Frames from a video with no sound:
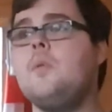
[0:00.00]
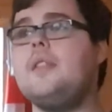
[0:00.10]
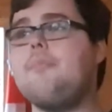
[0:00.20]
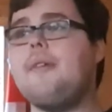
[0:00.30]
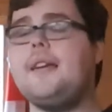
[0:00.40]

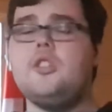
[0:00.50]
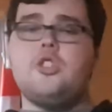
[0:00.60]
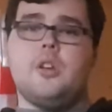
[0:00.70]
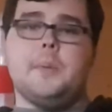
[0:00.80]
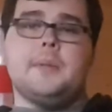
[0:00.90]
the brain
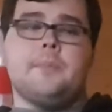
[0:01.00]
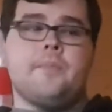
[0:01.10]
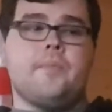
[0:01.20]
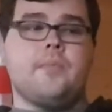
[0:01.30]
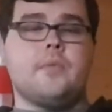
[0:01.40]
showing,
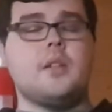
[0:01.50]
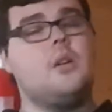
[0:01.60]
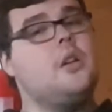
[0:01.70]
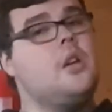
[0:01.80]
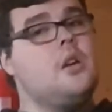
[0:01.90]

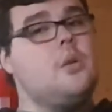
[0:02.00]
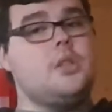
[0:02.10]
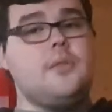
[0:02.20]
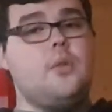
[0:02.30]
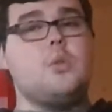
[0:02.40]

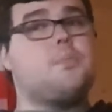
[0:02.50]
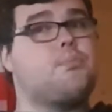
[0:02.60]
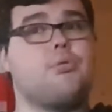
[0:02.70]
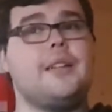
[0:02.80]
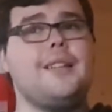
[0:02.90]
which I thought was
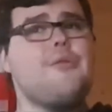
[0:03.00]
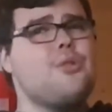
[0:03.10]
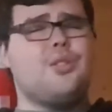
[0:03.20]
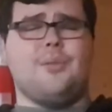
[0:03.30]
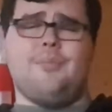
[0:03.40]
pretty
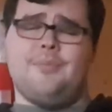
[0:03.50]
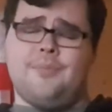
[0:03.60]
awesome.